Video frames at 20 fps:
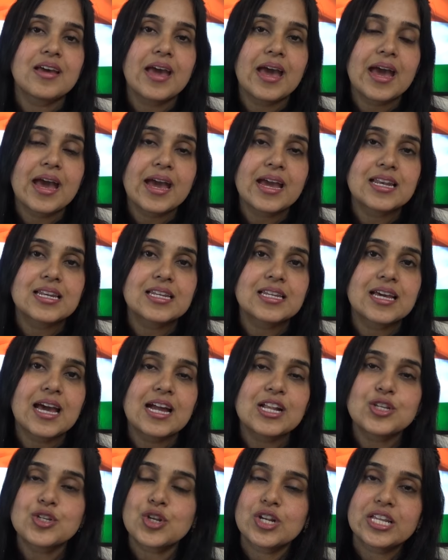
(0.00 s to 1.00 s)
And
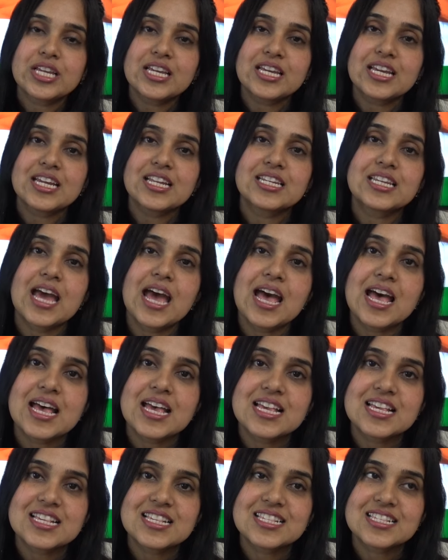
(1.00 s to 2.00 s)
actually it
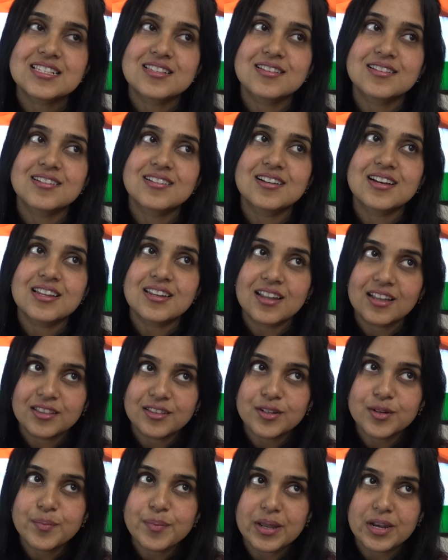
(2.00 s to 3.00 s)
has
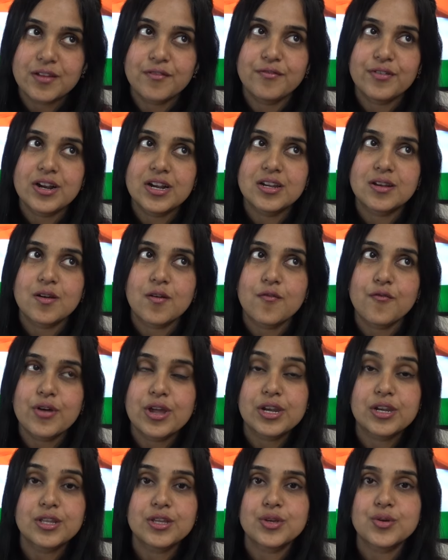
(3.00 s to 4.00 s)
another benefit.
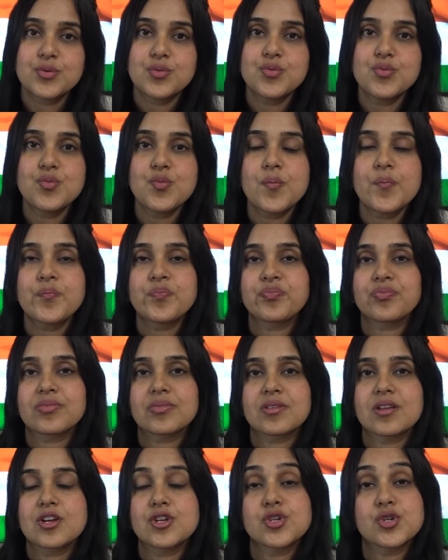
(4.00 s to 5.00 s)
When you
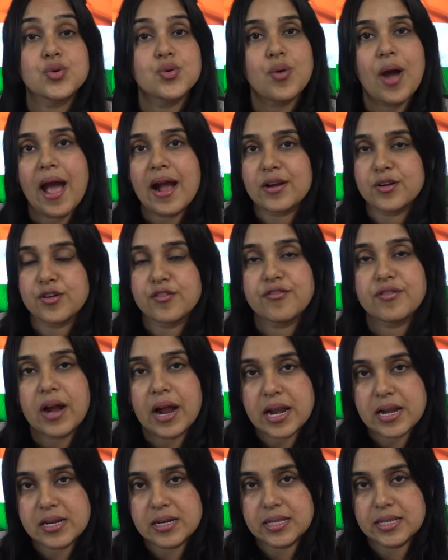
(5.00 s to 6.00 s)
show act of
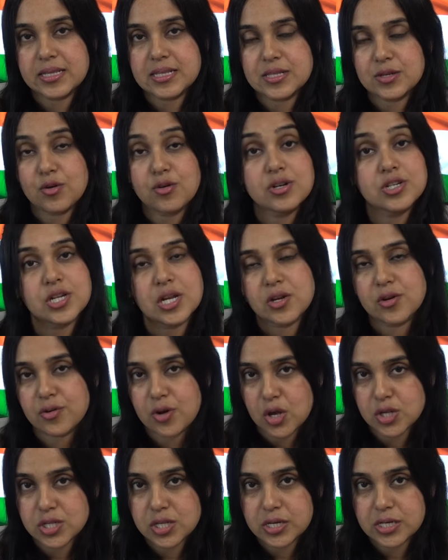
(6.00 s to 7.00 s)
kindness or
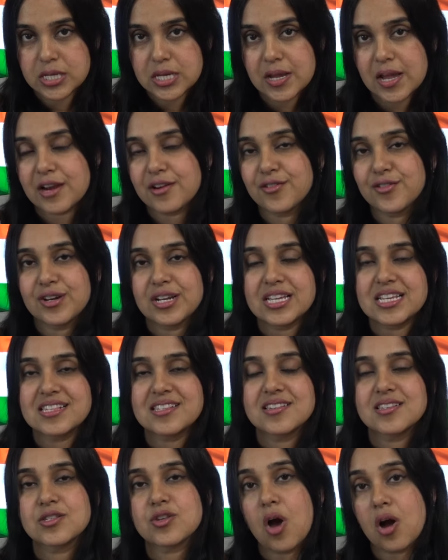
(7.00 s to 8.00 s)
generosity, it
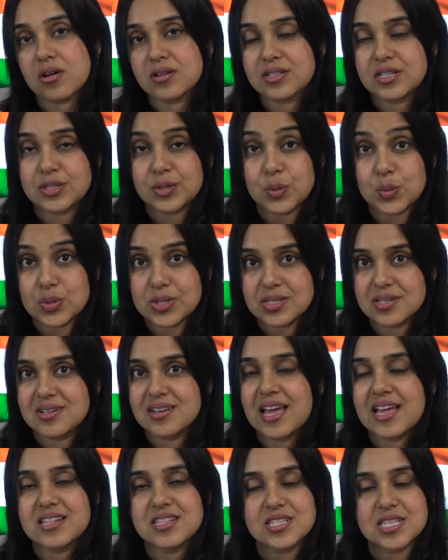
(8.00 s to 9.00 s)
releases oxytocin
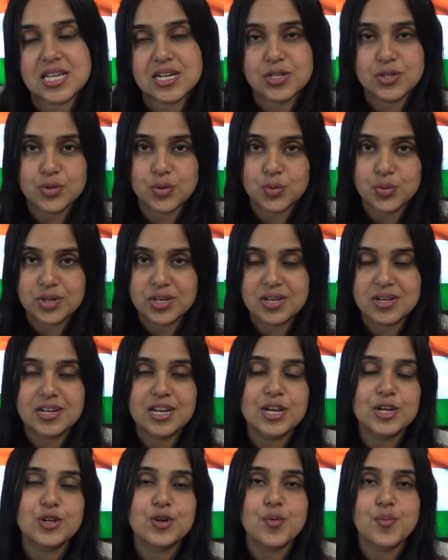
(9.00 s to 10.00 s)
and serotonin
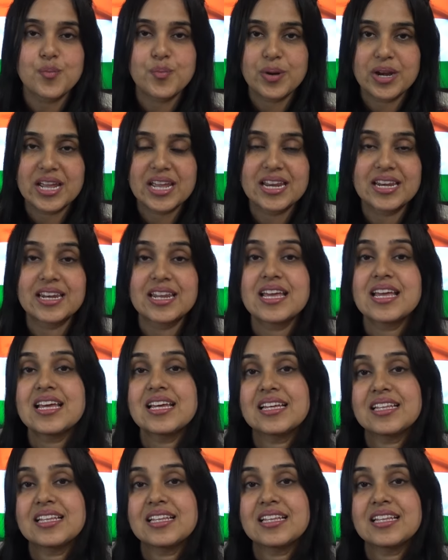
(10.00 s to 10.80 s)
in your brain.